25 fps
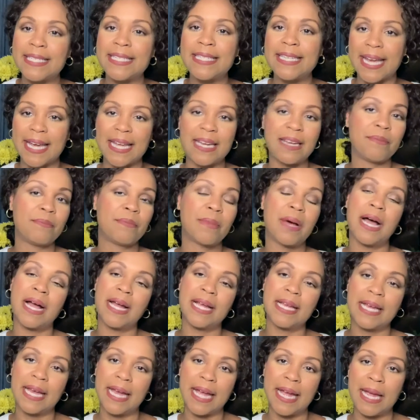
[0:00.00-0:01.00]
dating
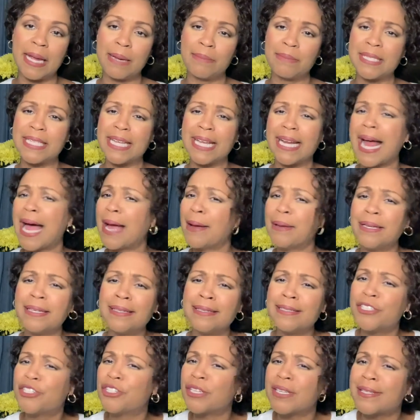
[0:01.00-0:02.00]
mind games, and I
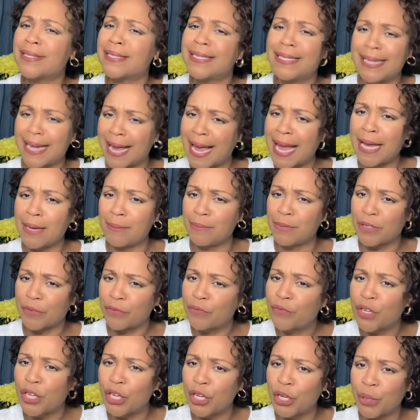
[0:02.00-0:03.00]
just named a
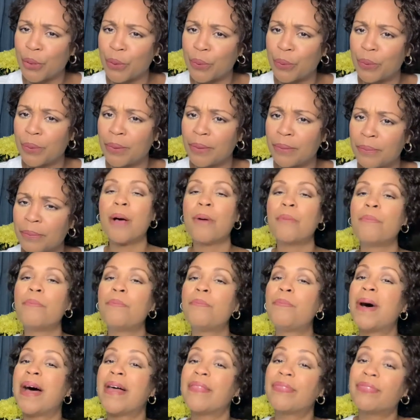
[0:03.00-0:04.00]
few.
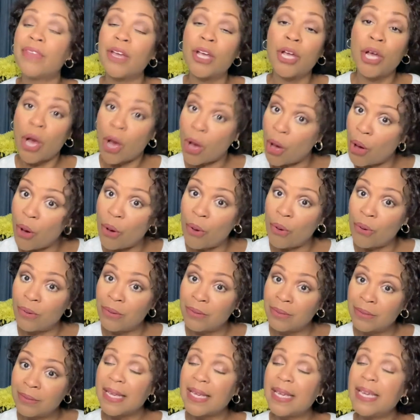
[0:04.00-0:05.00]
But the
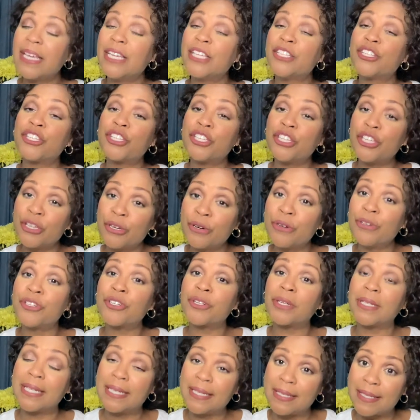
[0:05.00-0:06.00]
goal is
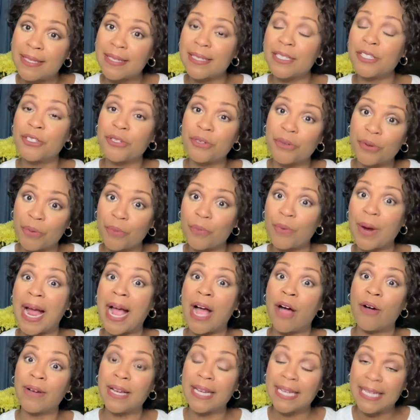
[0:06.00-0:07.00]
usually centered
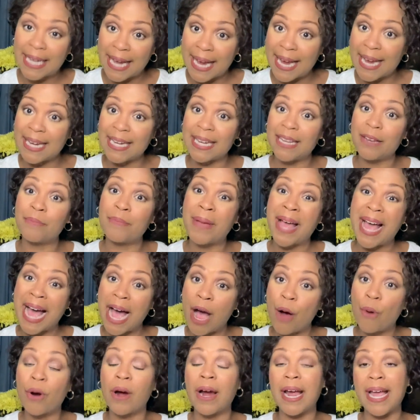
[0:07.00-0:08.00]
around gaining
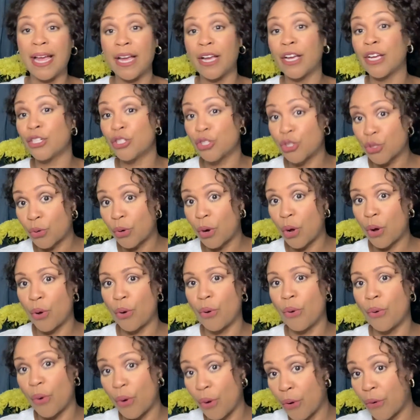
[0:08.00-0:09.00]
power and
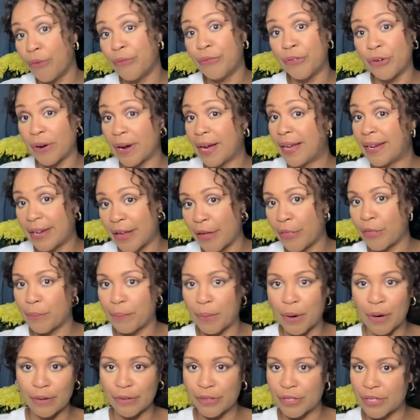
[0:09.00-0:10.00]
control over another
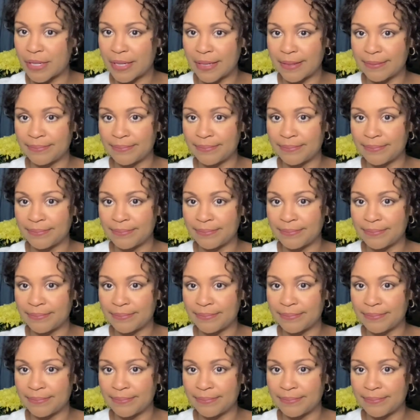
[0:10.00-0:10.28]
person.